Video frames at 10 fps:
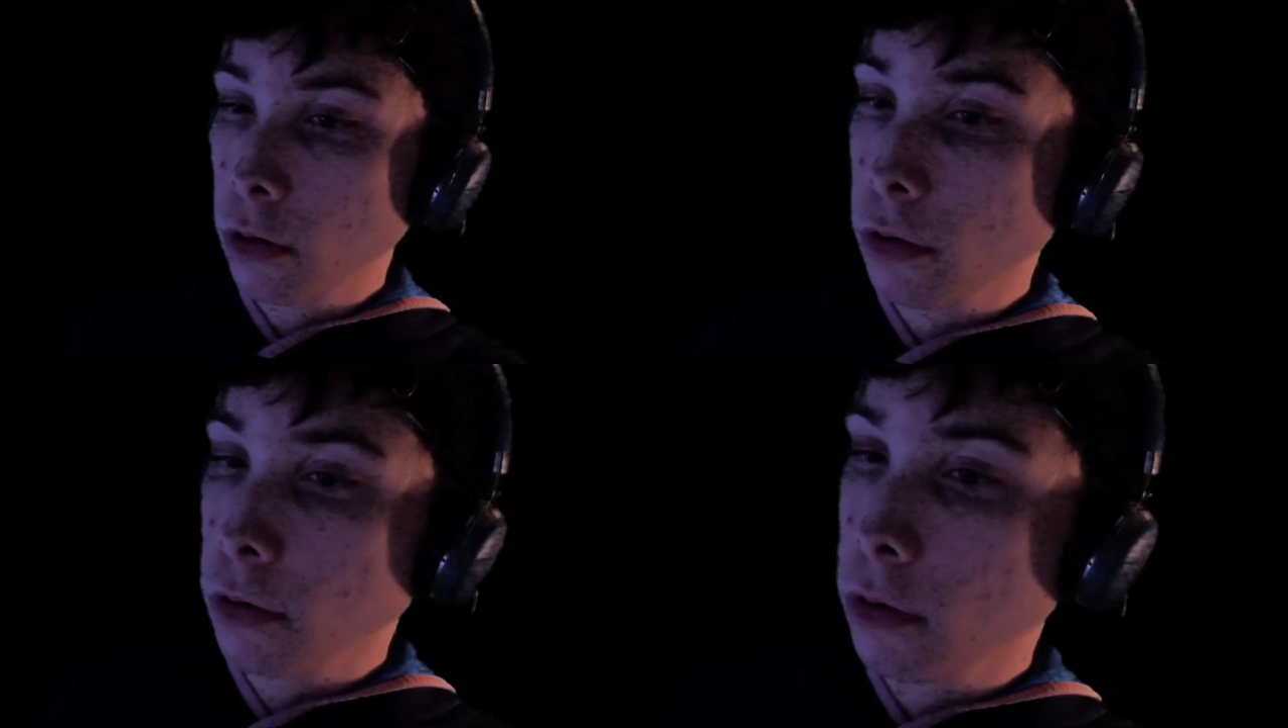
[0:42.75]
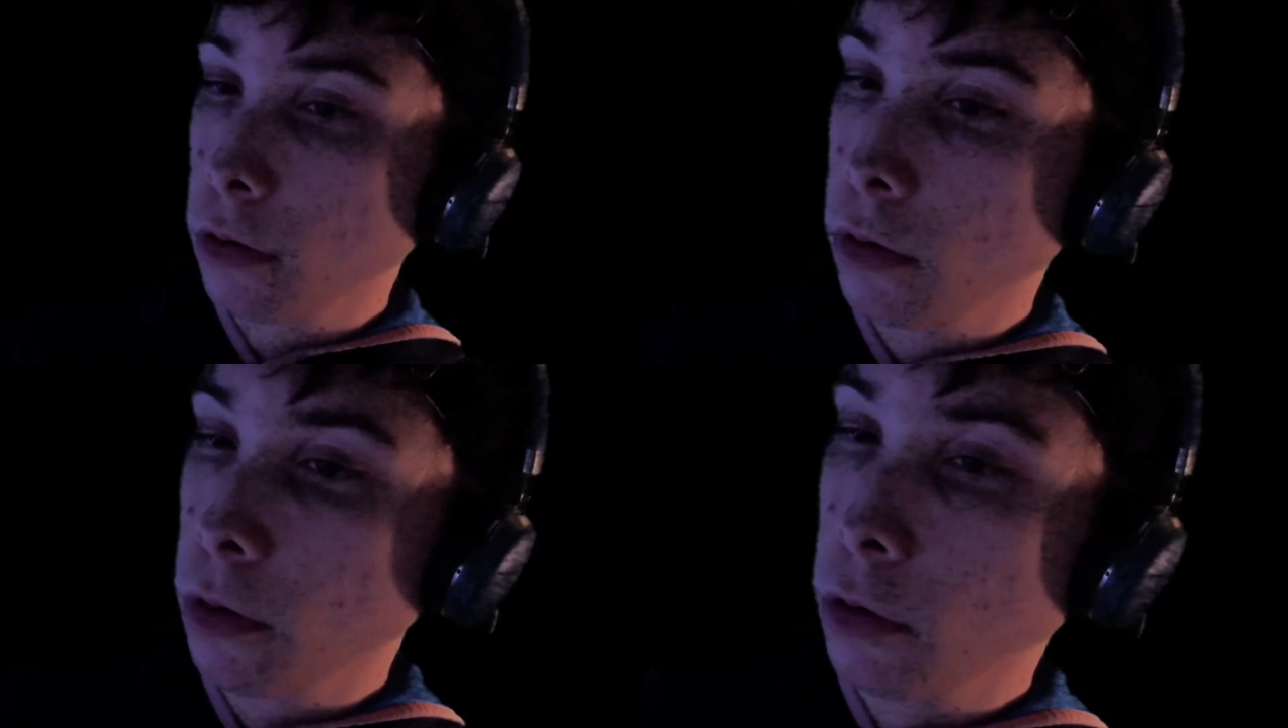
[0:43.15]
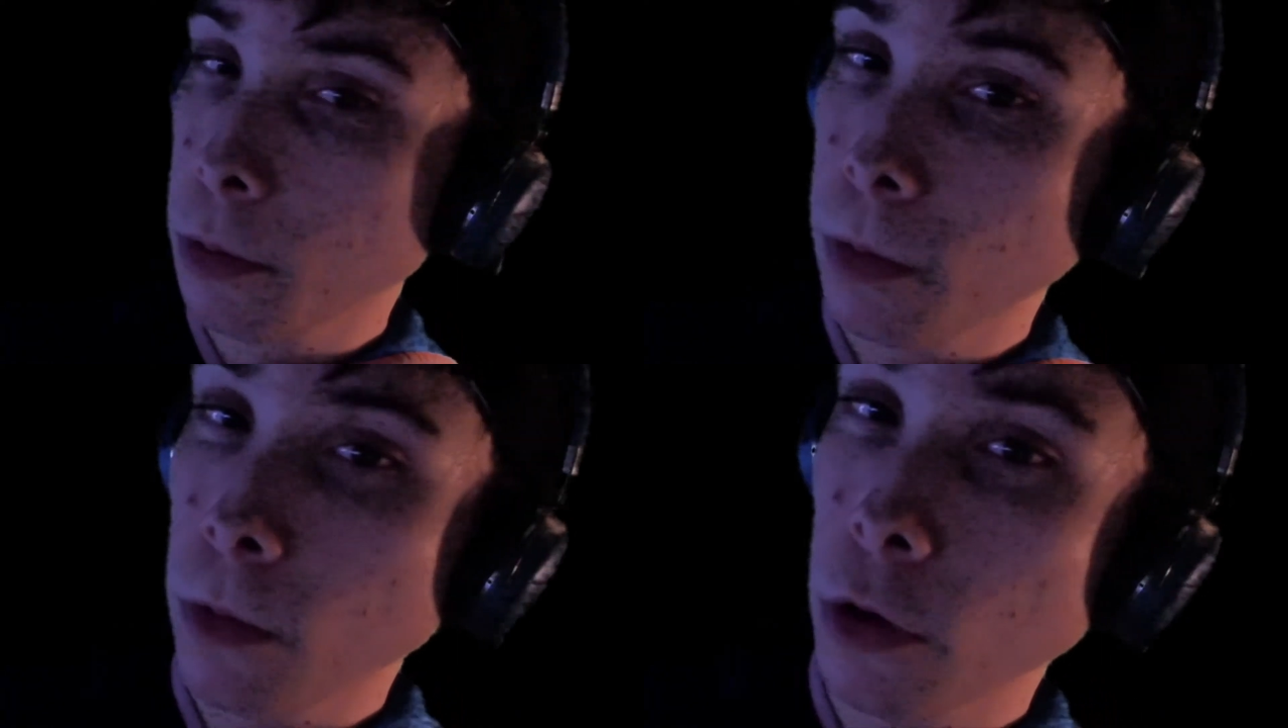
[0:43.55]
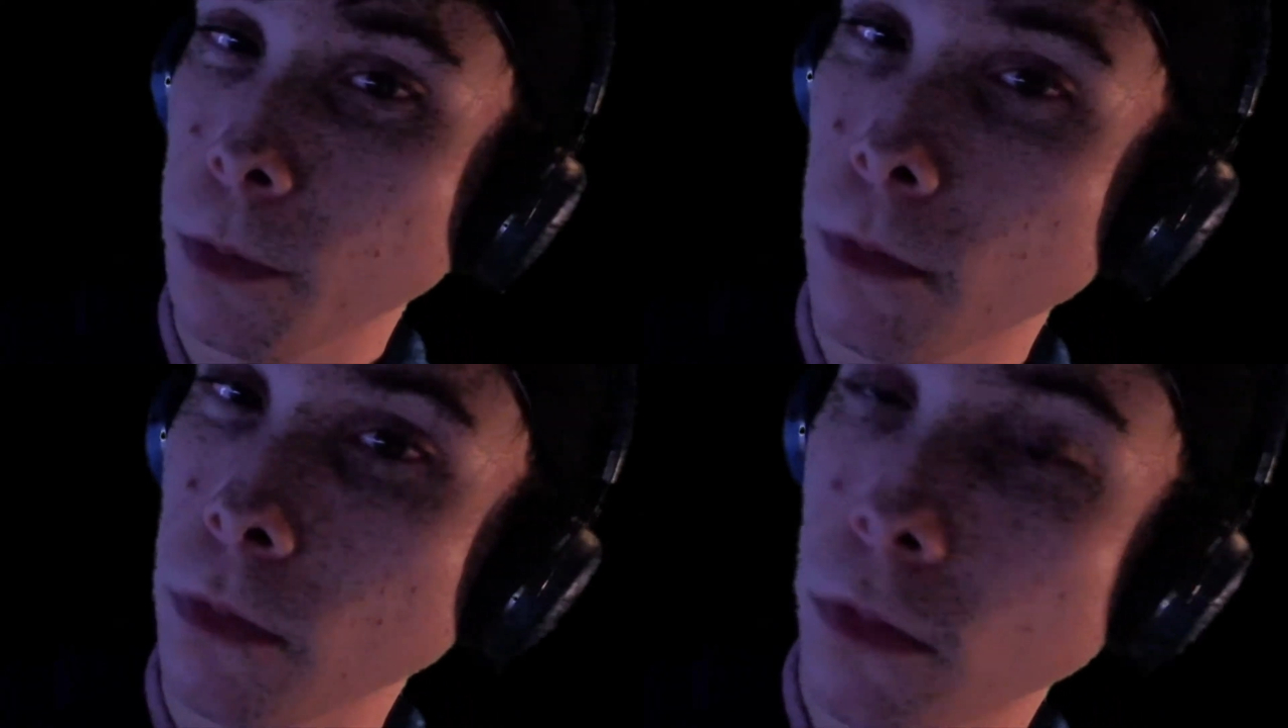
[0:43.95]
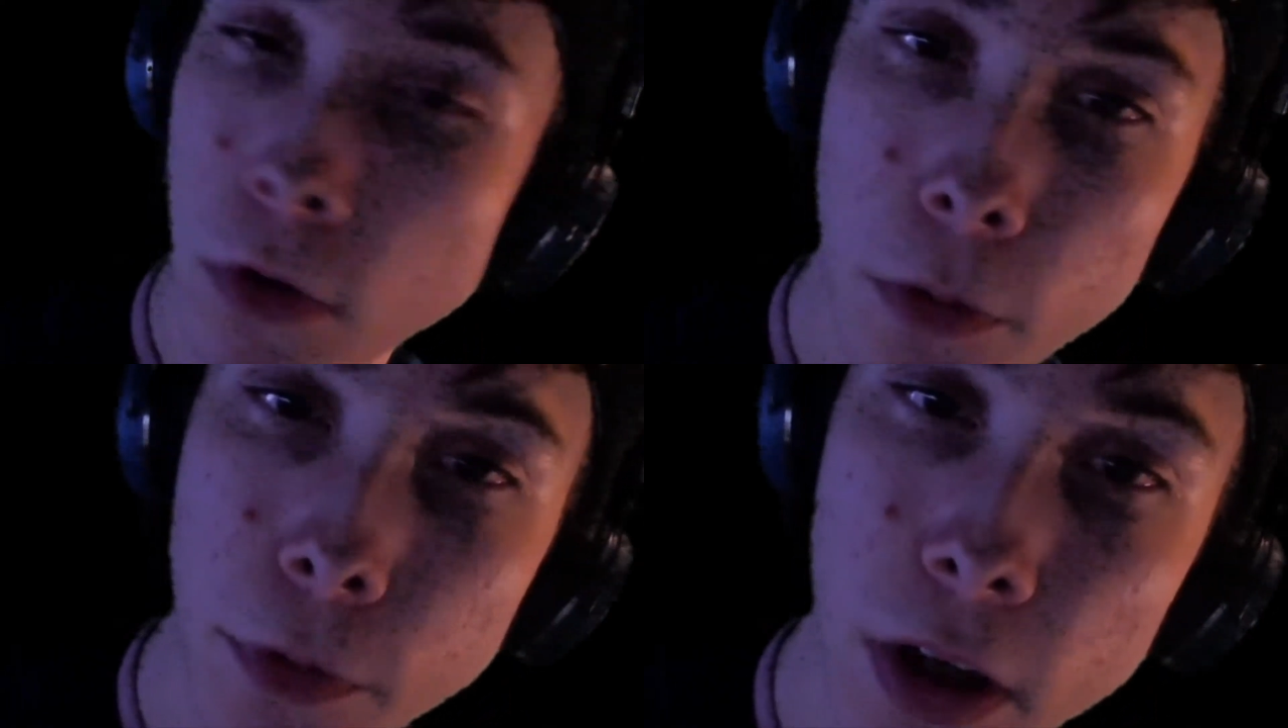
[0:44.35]
hope, hope, hope,
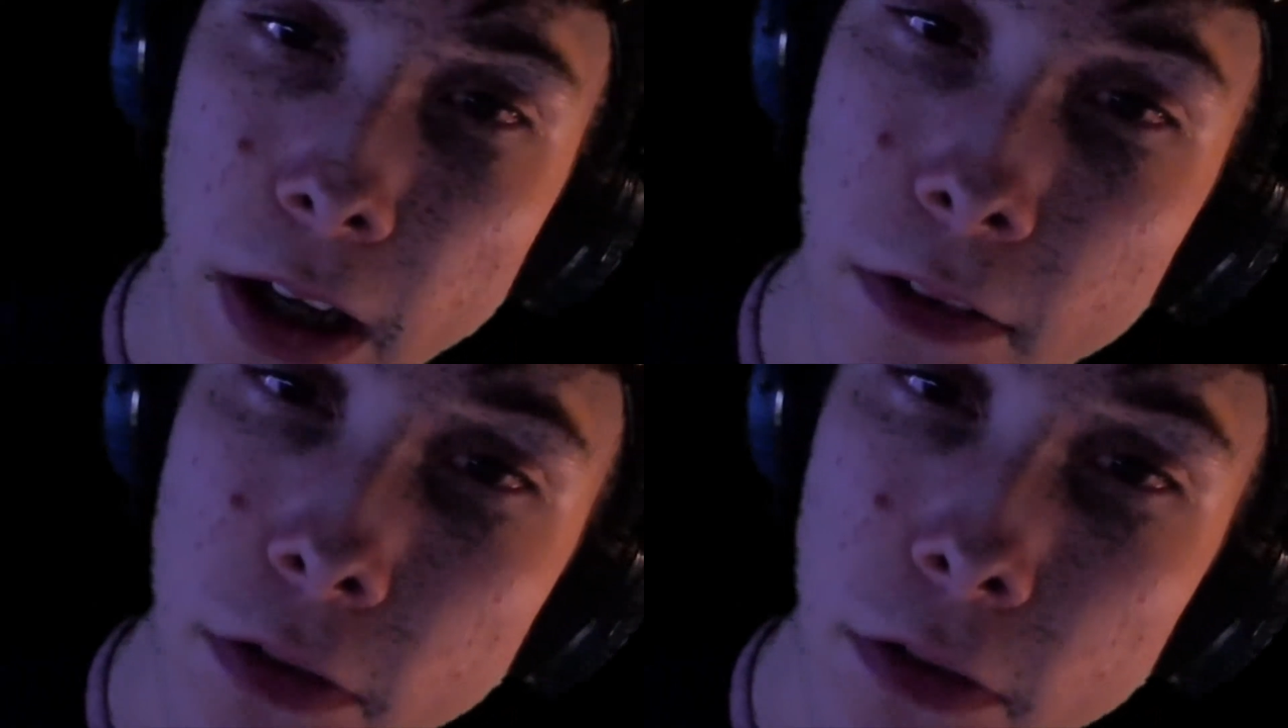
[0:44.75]
hope you guys